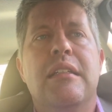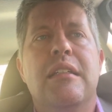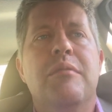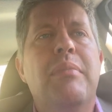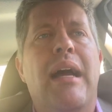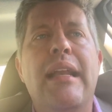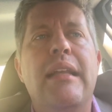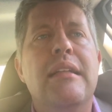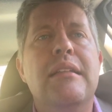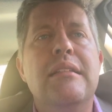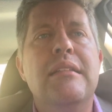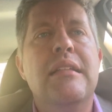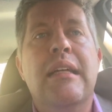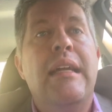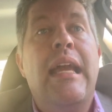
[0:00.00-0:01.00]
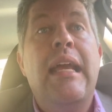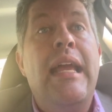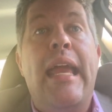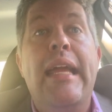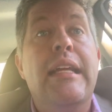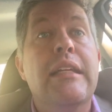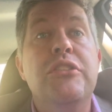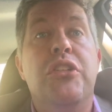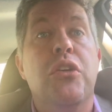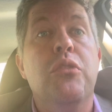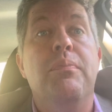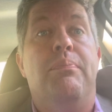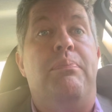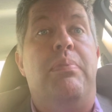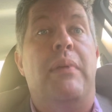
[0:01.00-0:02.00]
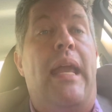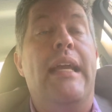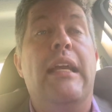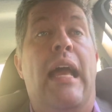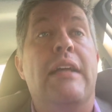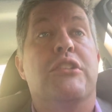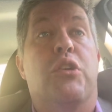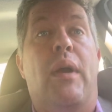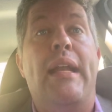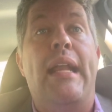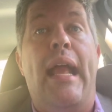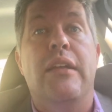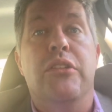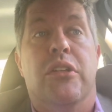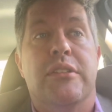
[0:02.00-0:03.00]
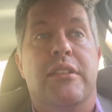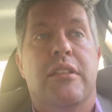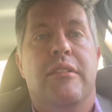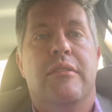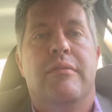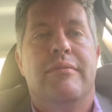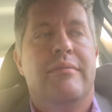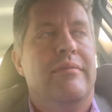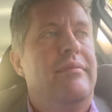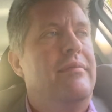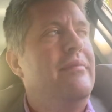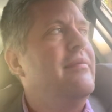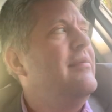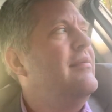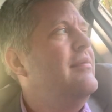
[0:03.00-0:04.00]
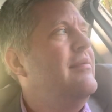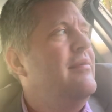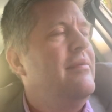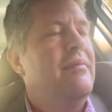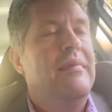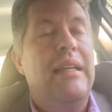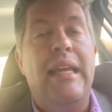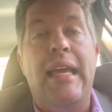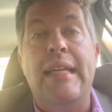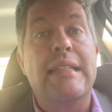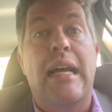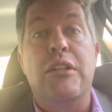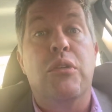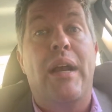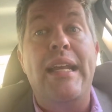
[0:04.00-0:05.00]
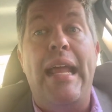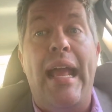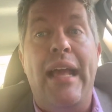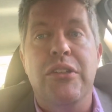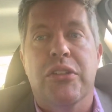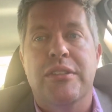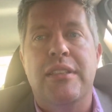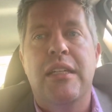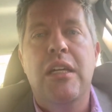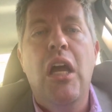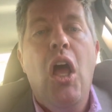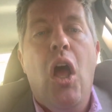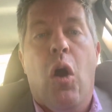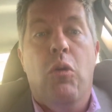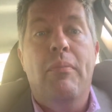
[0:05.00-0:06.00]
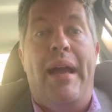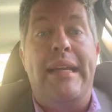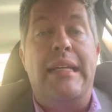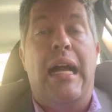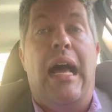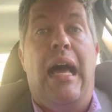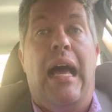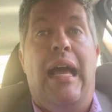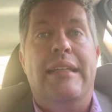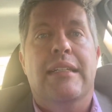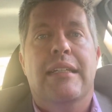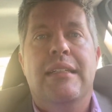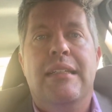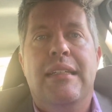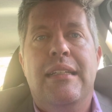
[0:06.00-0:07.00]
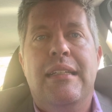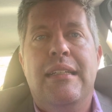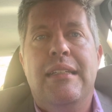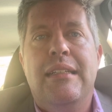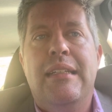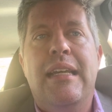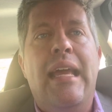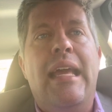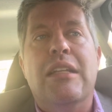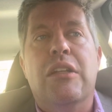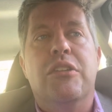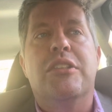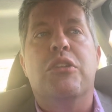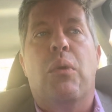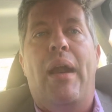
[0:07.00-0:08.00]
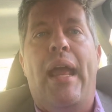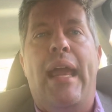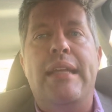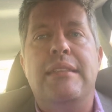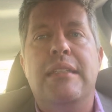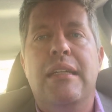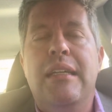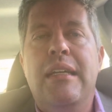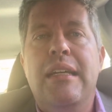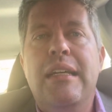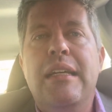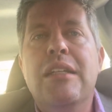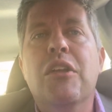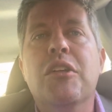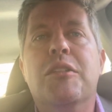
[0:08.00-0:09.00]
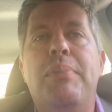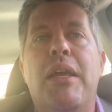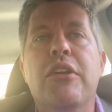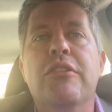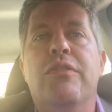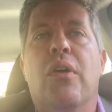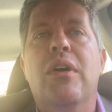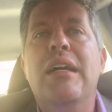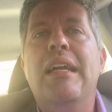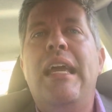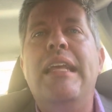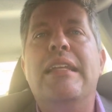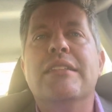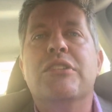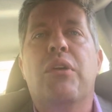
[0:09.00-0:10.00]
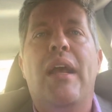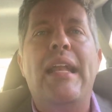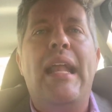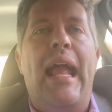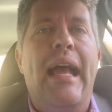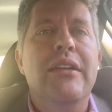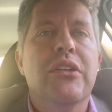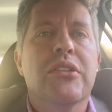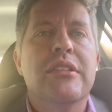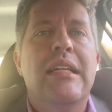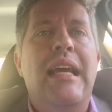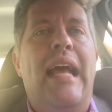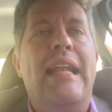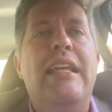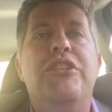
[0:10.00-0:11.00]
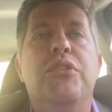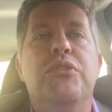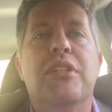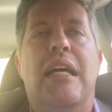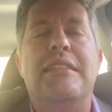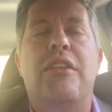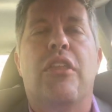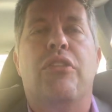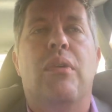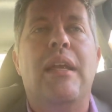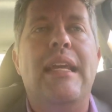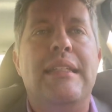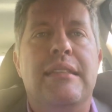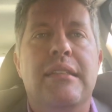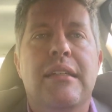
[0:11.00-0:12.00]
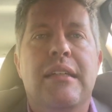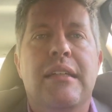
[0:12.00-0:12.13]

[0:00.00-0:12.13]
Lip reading: But he has great handles. He's got great handles. Oh my God. It looks great. It looks beautiful. He does great handles and he shoots lots of threes.